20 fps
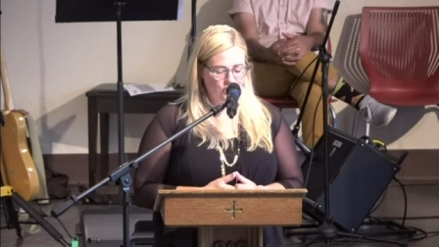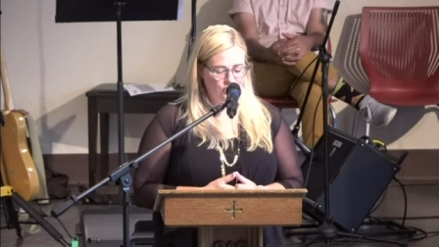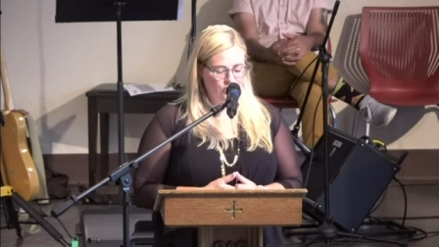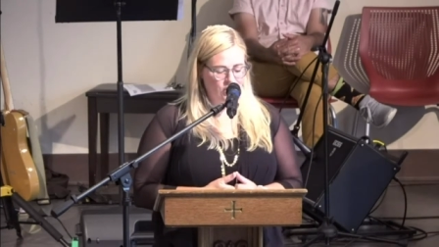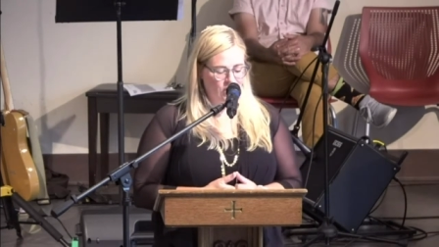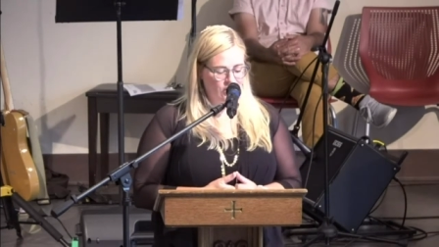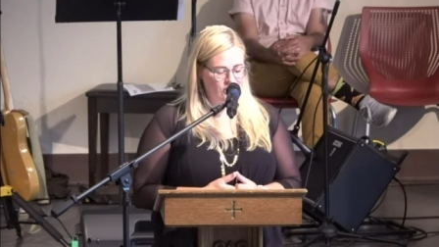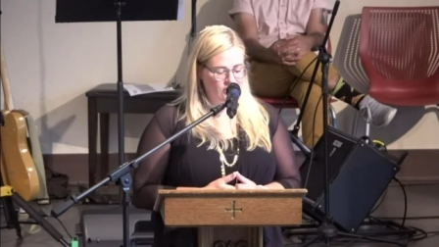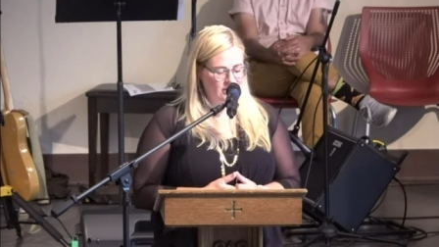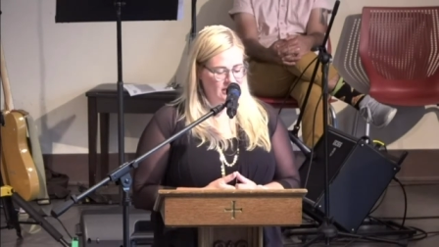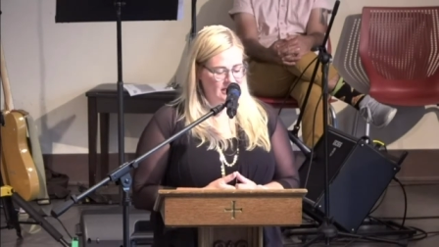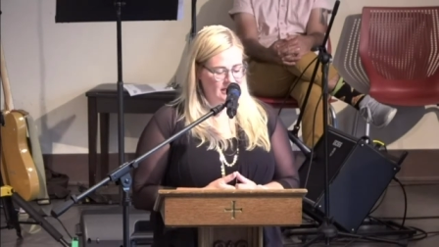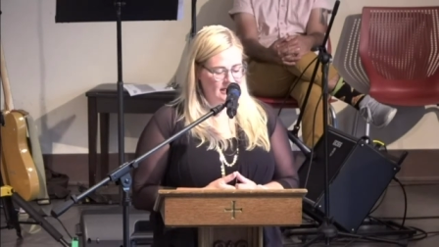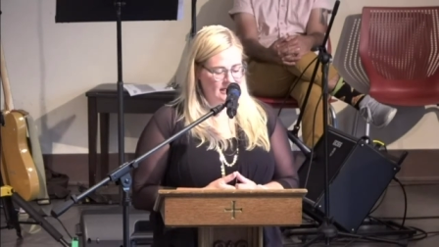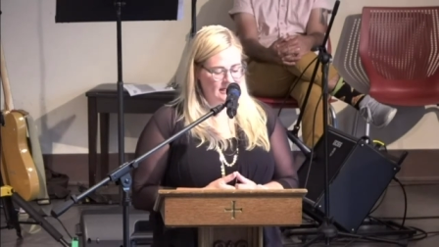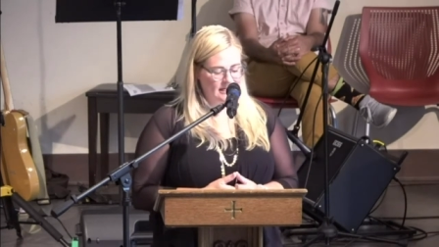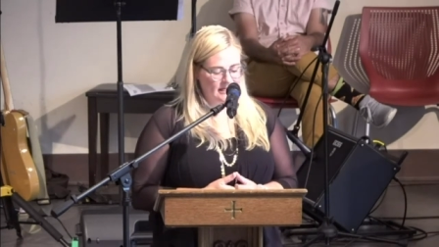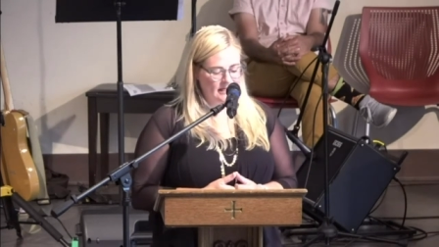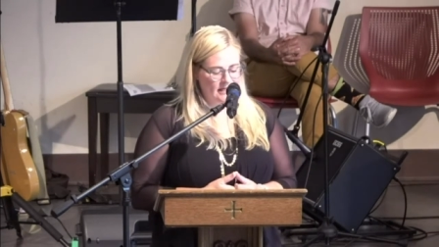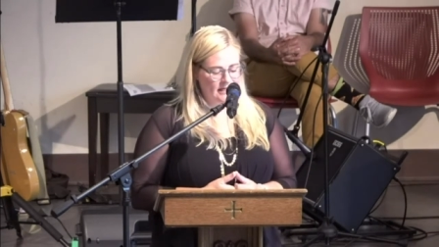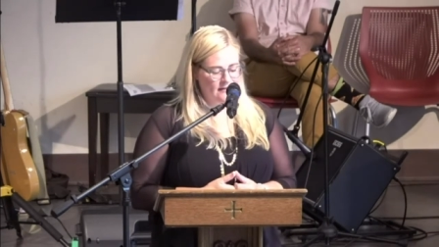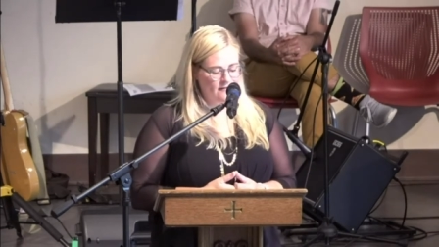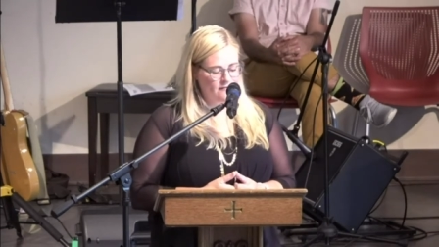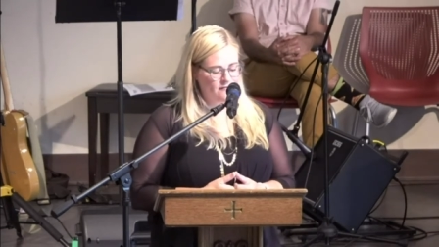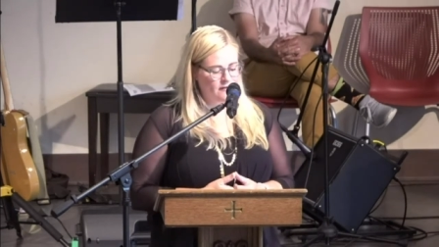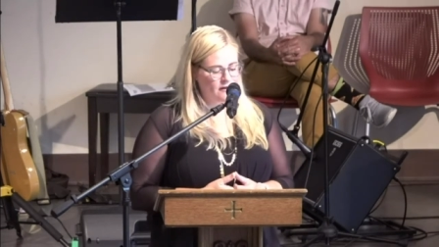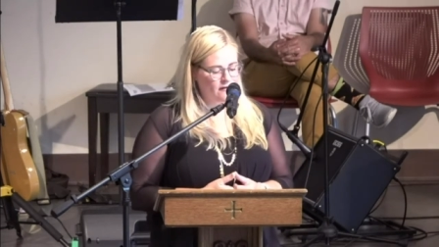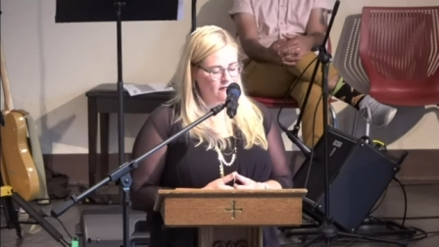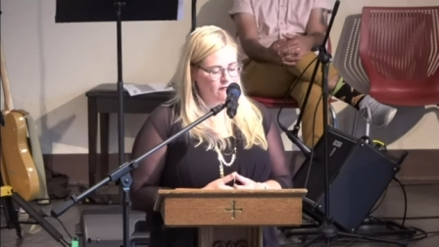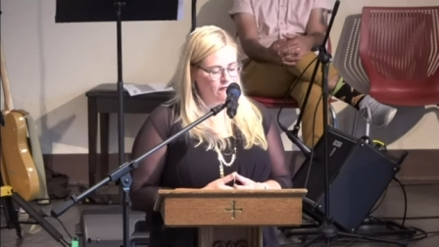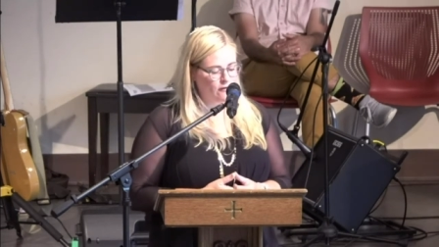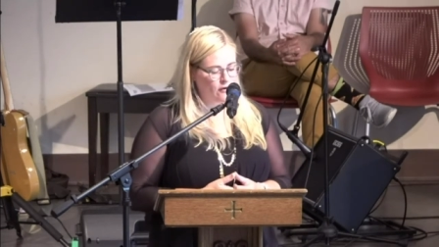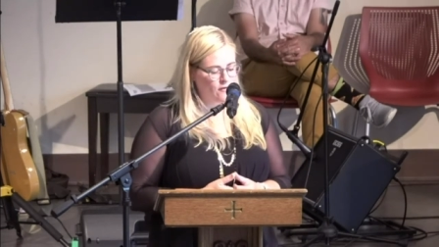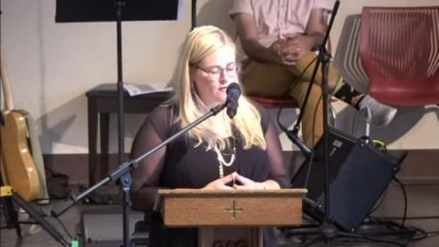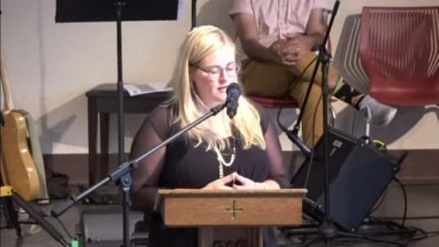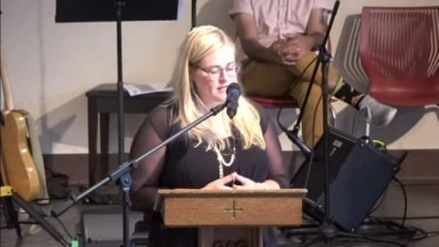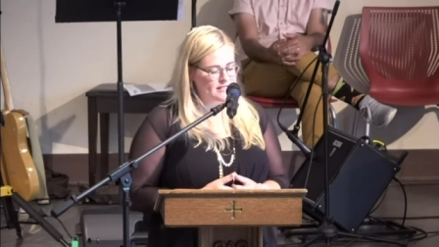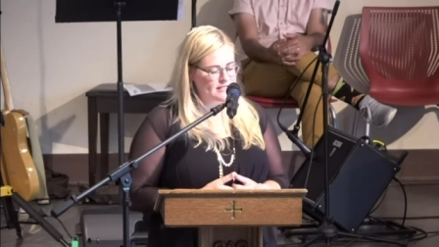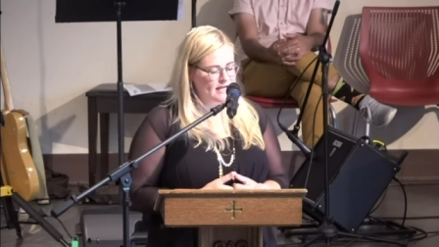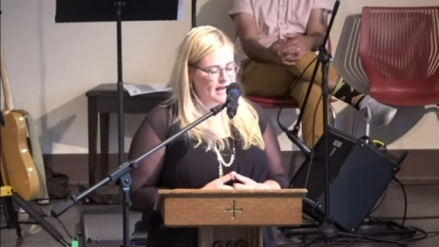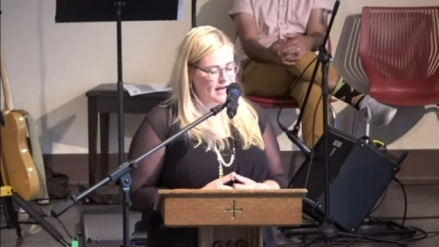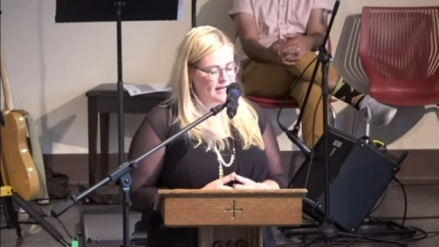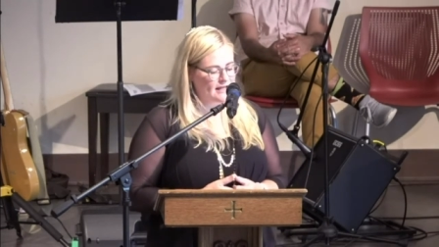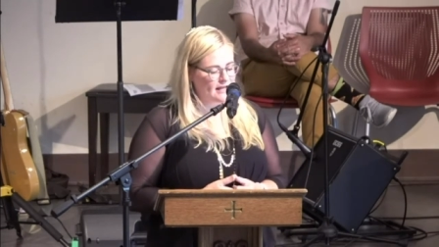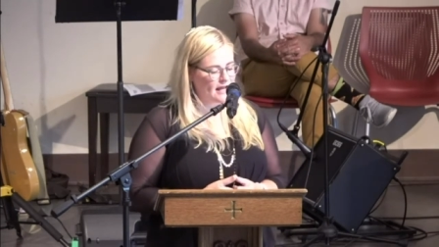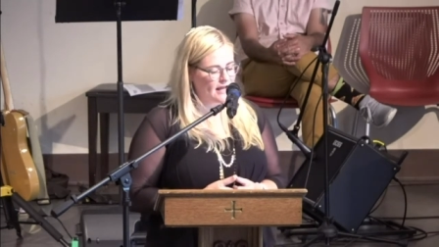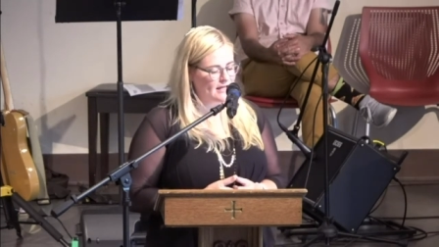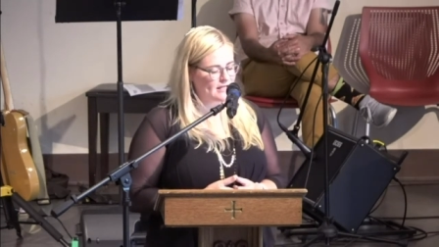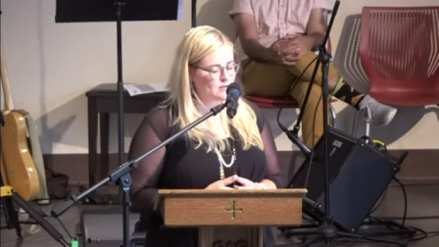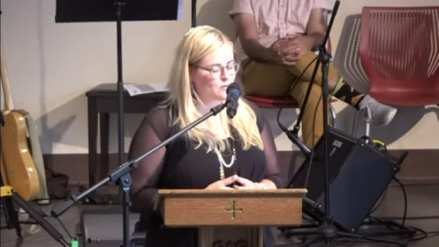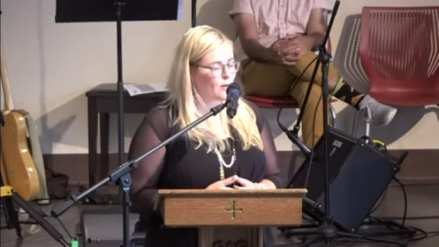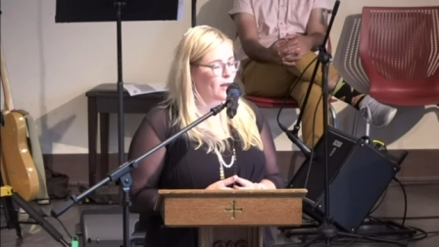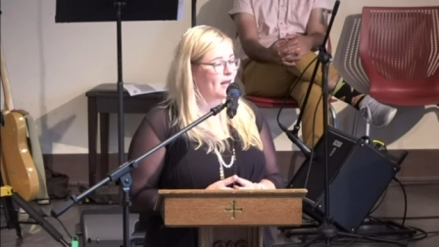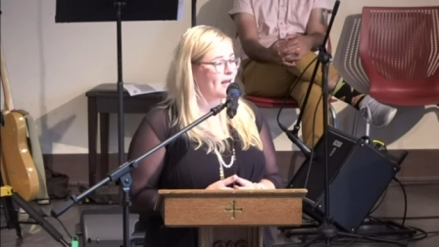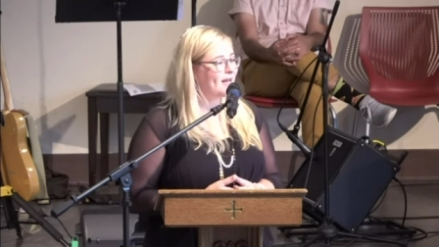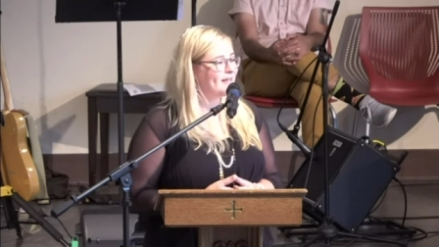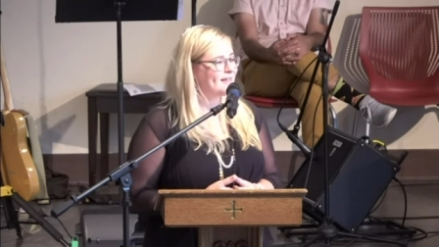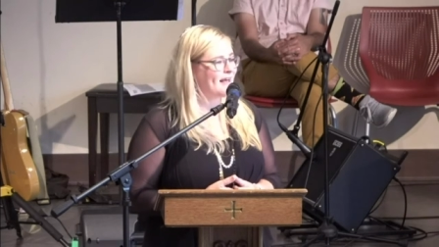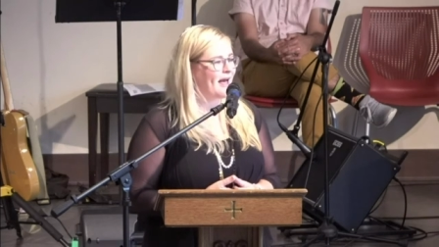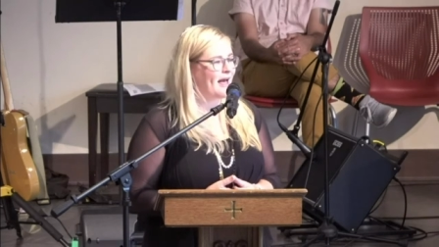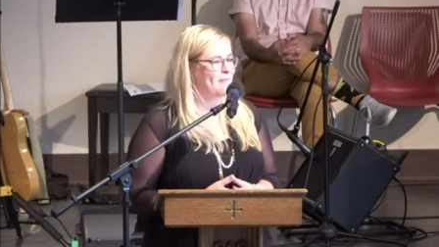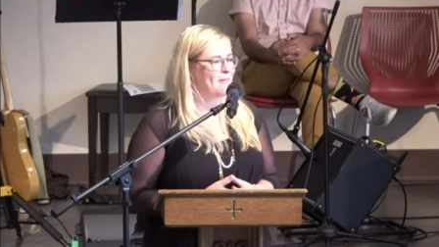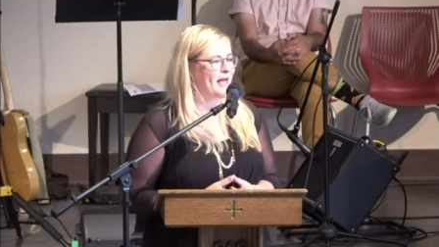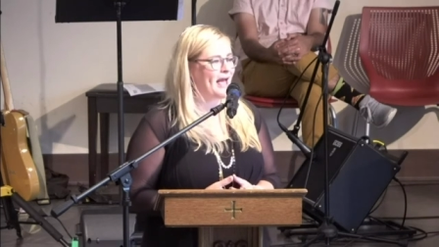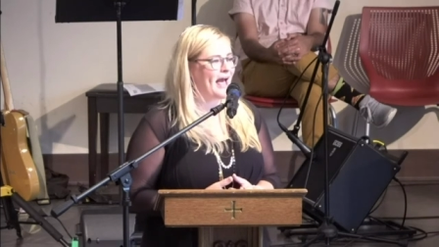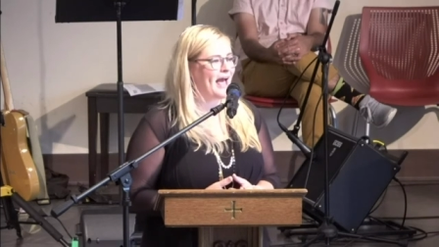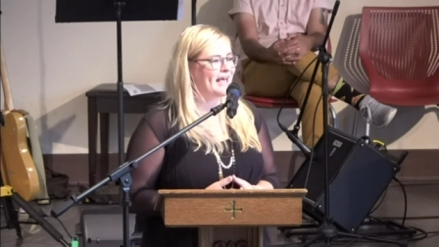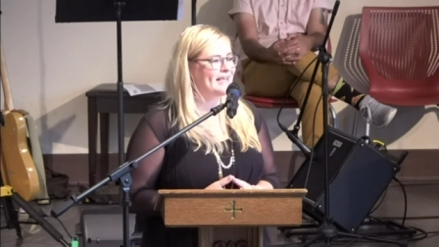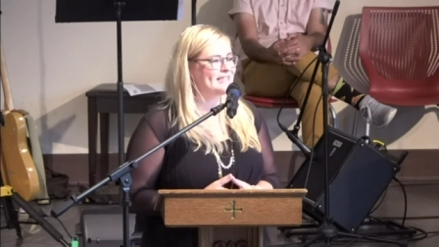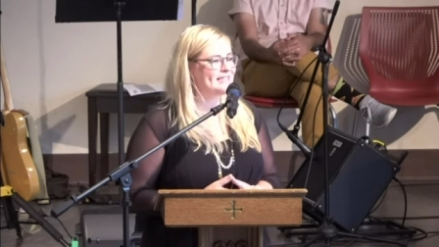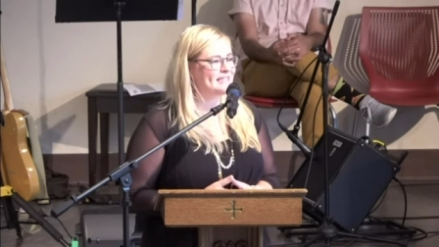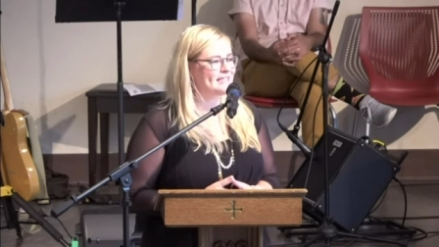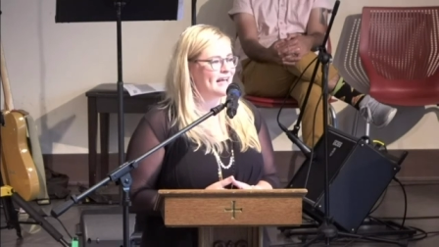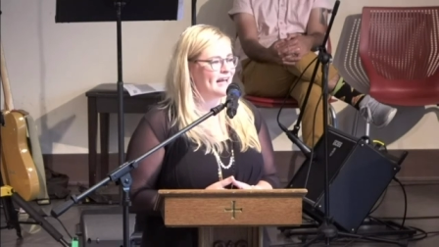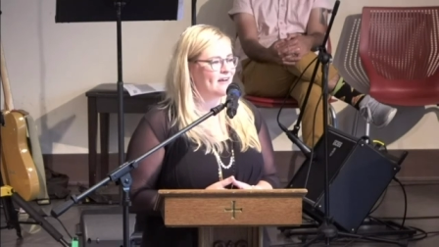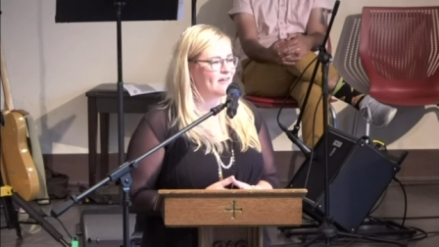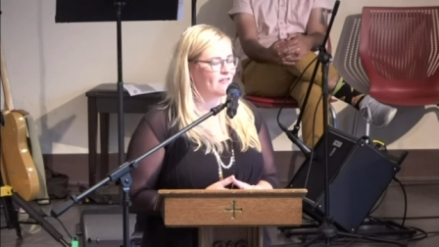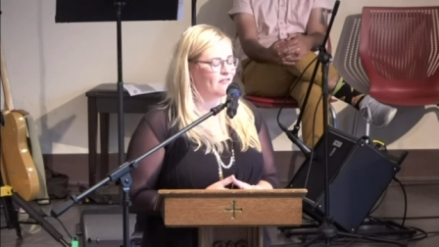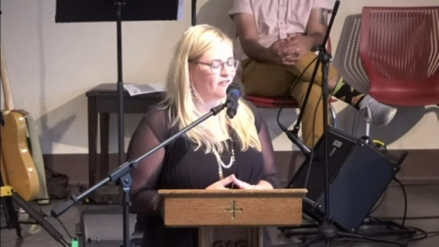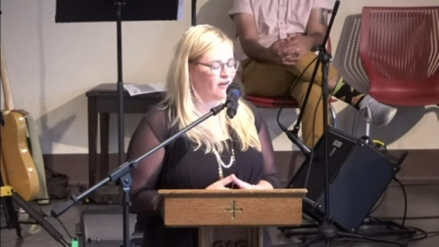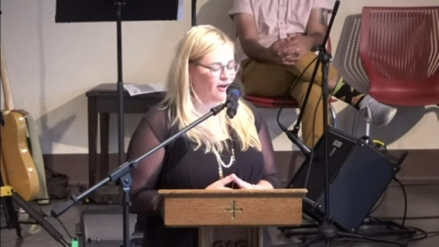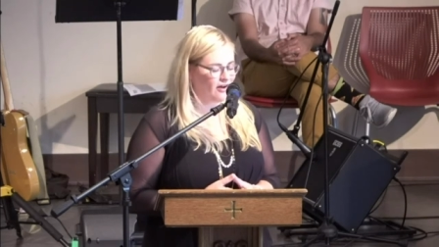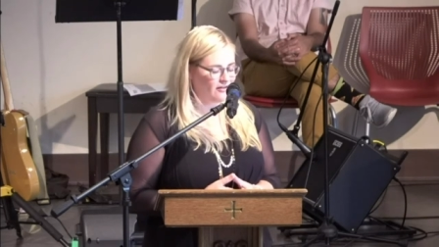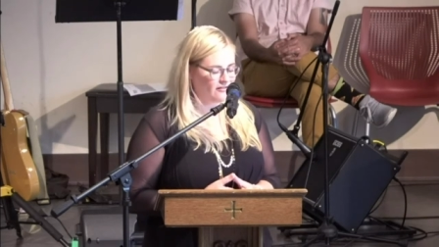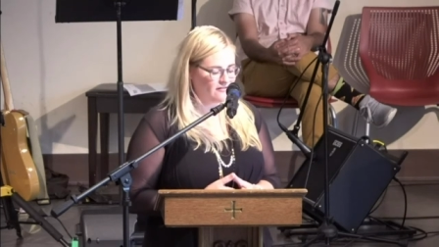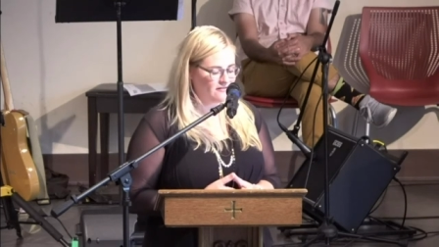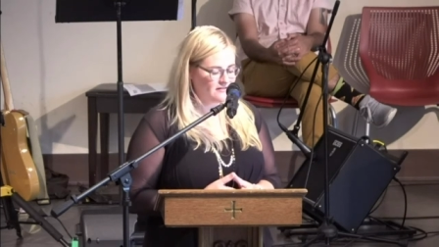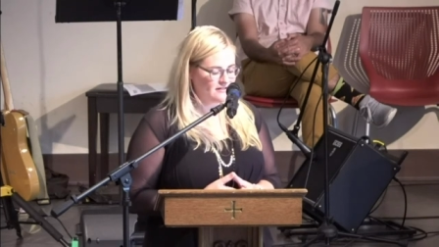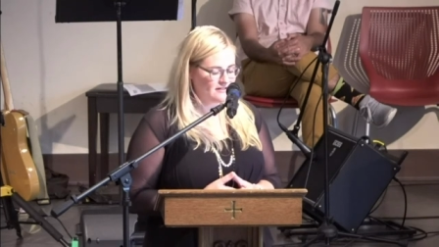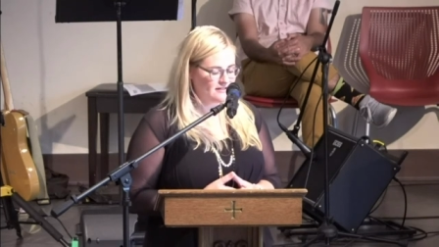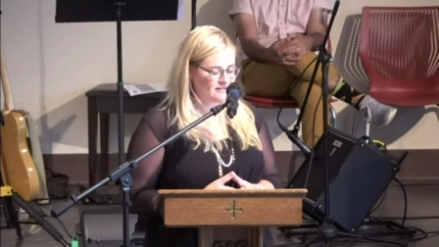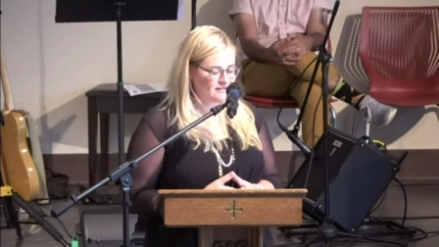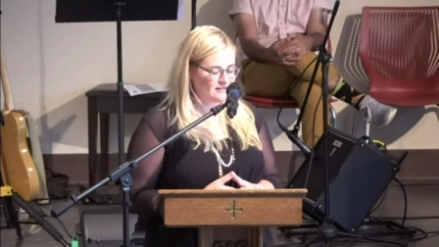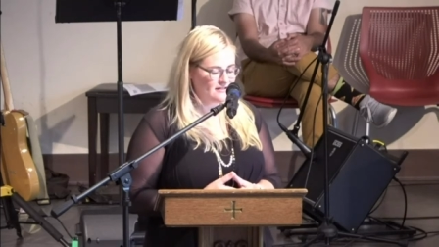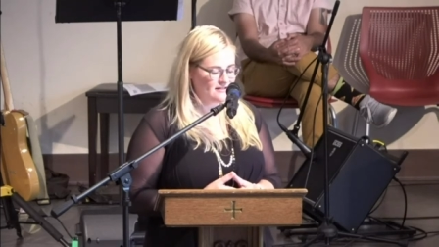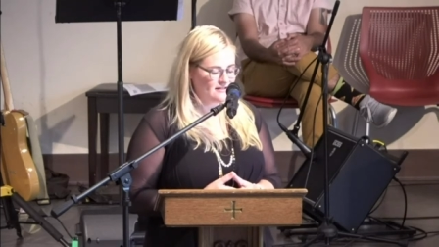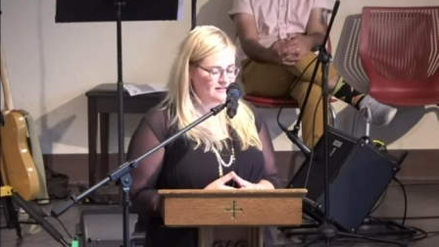judging, fearful on the sidelines, waiting to be asked to get involved?